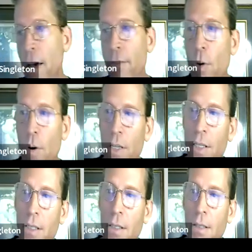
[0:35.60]
Of
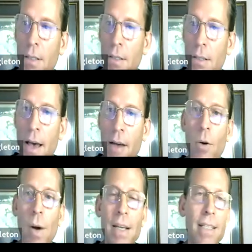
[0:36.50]
course, I don't
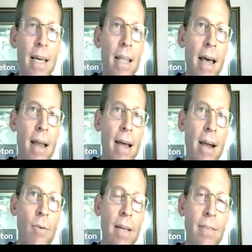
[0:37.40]
know why I say that.
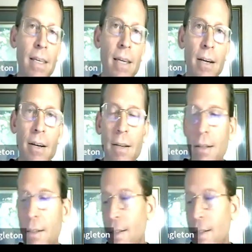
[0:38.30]
I don't give the year.